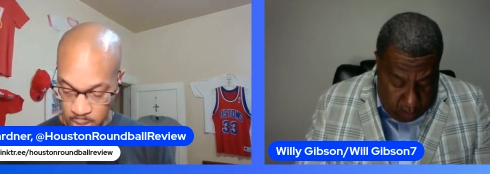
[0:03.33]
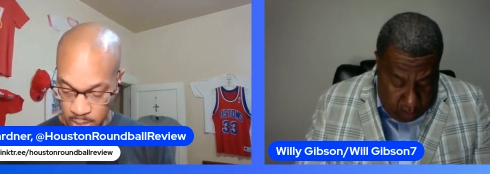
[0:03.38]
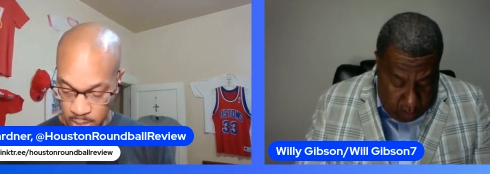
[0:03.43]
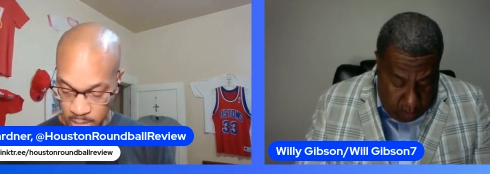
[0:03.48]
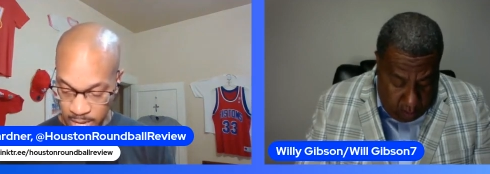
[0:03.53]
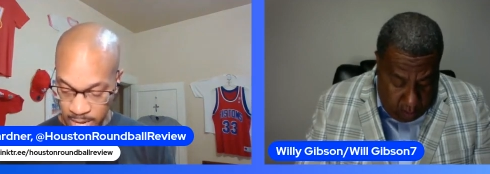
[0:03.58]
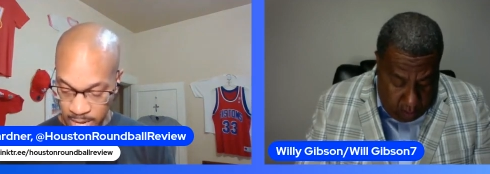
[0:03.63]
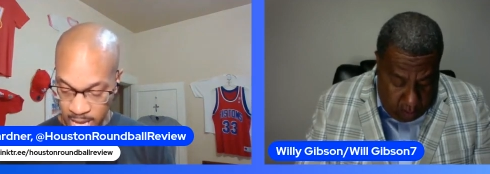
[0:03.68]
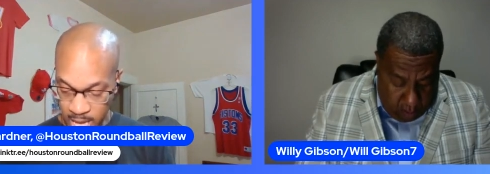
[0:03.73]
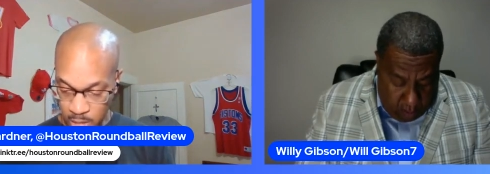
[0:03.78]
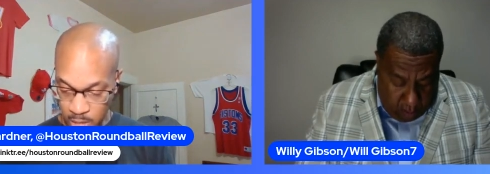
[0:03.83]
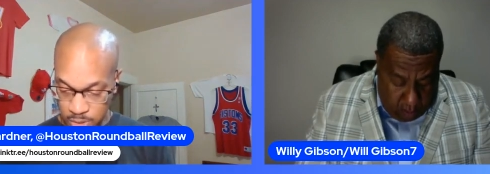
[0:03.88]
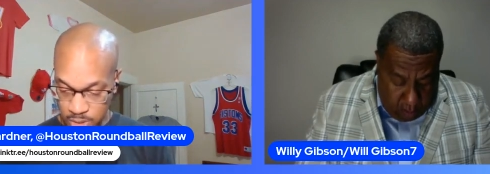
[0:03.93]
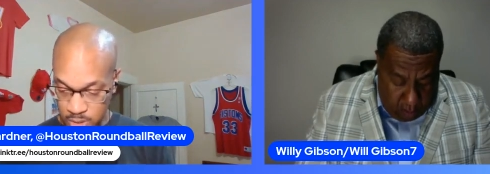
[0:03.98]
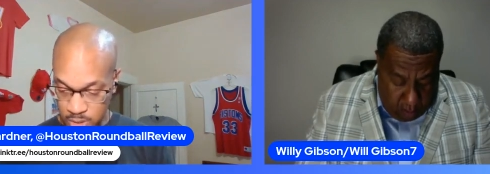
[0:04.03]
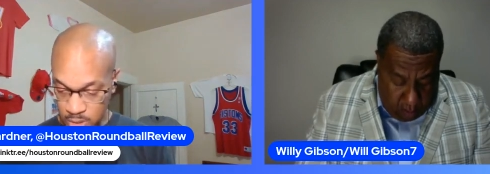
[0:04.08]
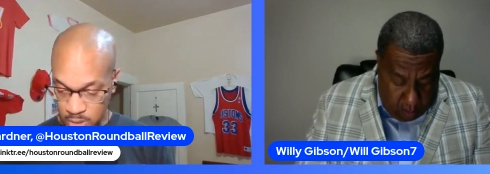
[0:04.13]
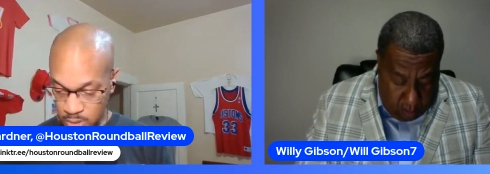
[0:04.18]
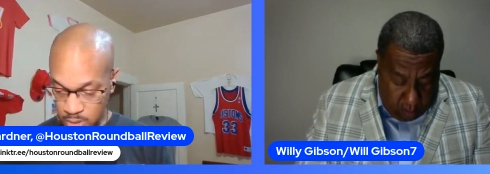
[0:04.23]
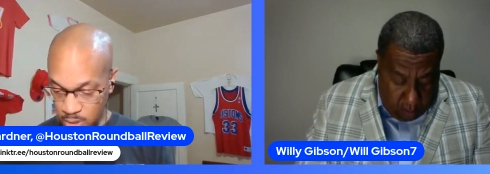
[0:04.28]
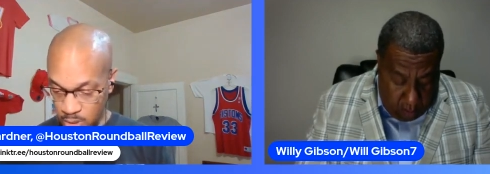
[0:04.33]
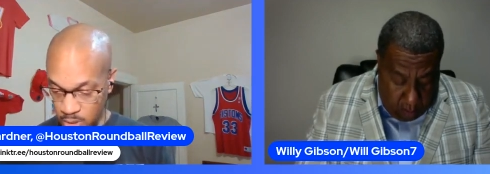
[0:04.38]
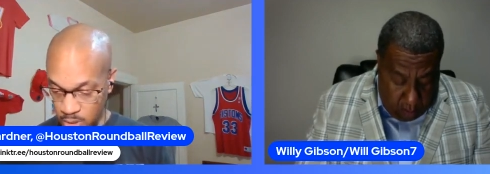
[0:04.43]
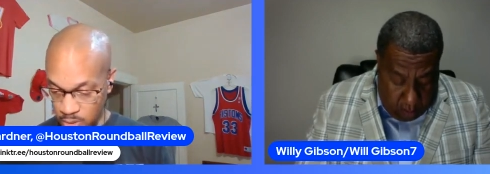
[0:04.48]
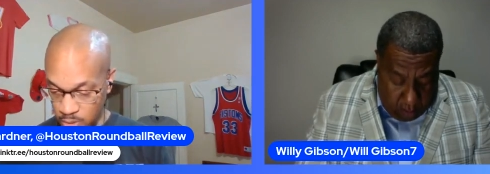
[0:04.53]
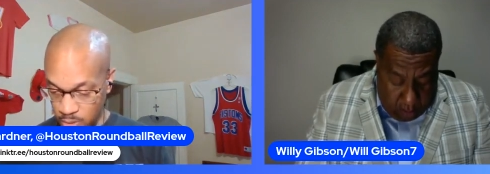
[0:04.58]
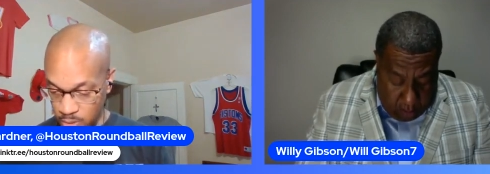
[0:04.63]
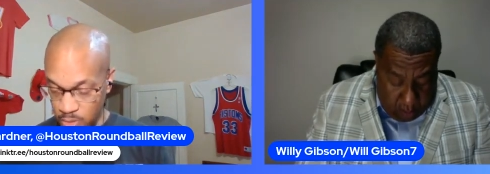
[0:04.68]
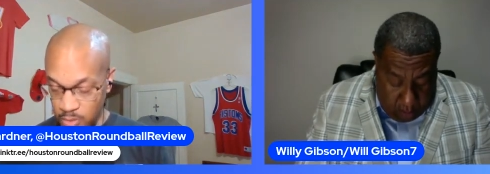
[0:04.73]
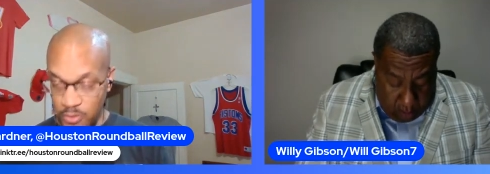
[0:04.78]
Speaker 1: announced
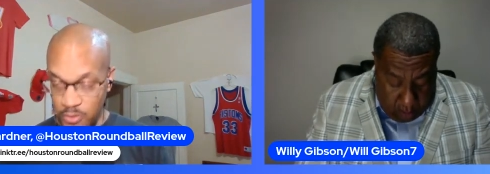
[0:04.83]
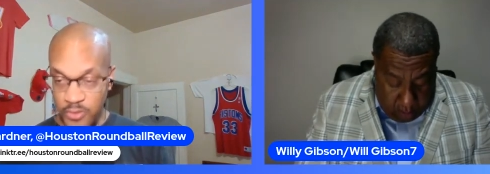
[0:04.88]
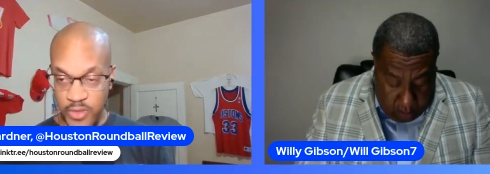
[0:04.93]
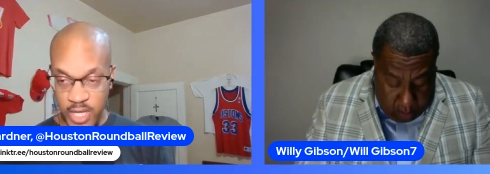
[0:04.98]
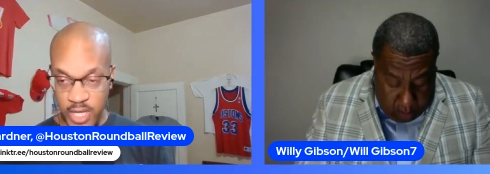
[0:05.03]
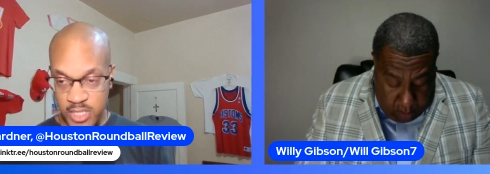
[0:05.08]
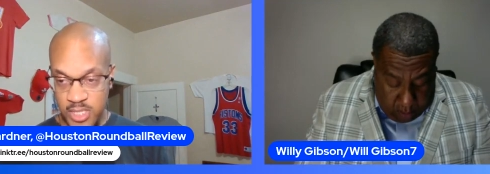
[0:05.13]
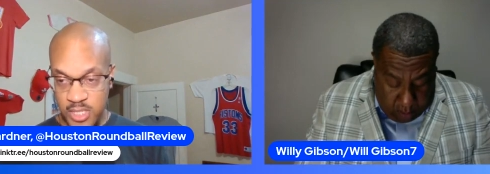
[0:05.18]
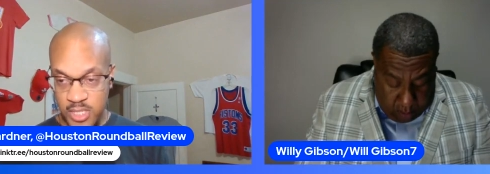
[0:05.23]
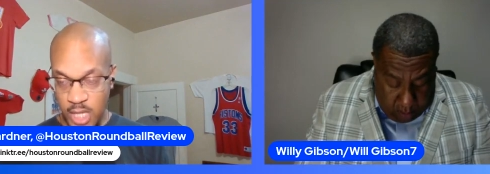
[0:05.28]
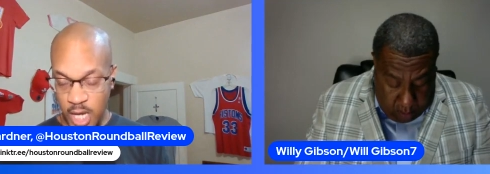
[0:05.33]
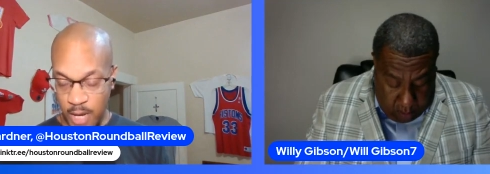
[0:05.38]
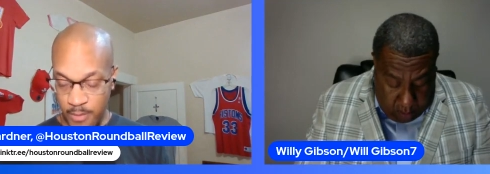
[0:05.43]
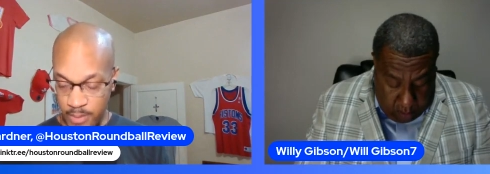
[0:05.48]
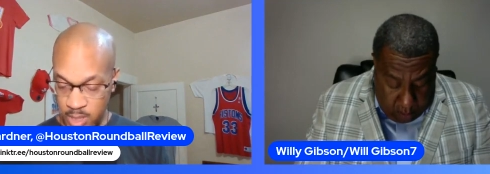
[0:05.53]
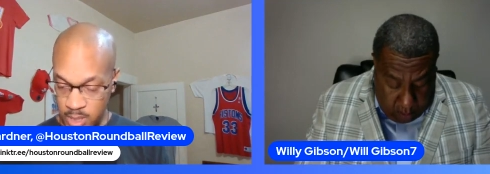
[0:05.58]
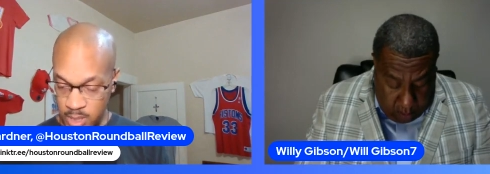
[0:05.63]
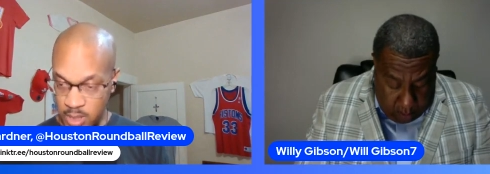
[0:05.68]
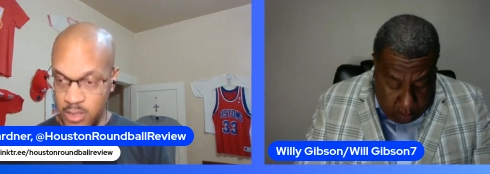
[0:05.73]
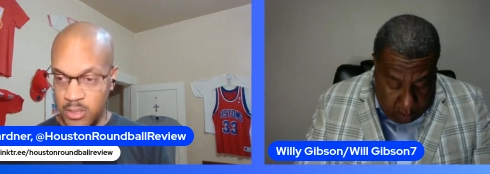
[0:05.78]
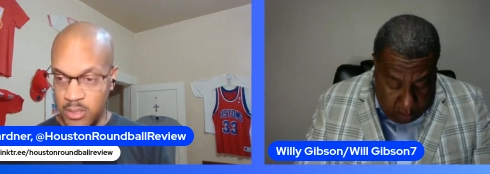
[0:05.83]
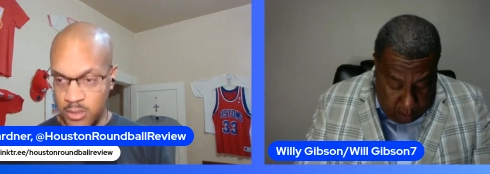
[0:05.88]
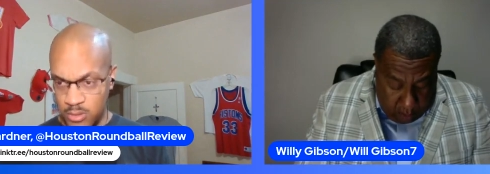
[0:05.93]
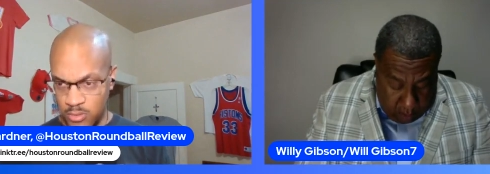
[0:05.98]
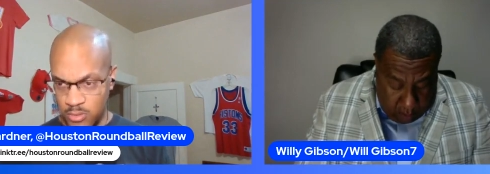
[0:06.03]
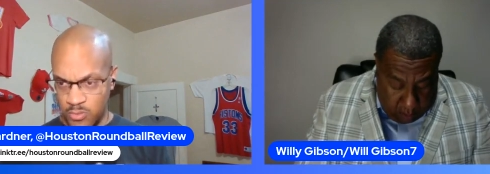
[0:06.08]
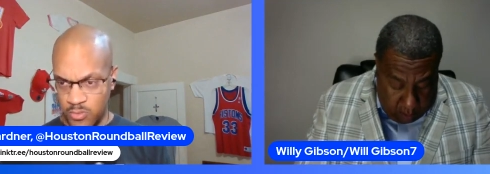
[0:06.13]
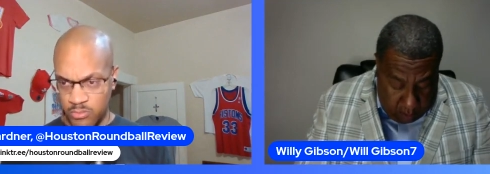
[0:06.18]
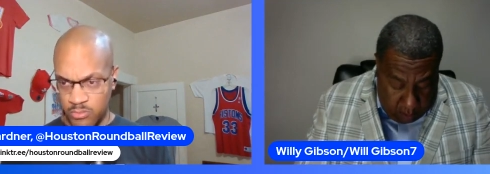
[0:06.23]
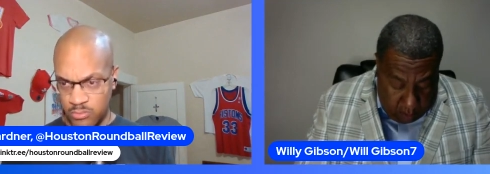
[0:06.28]
this
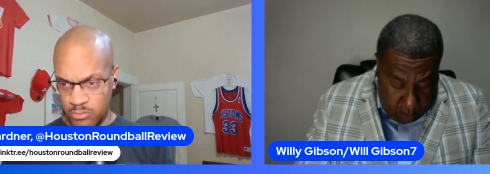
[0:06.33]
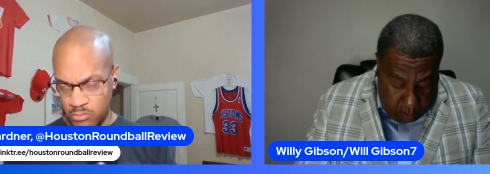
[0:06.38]
coming,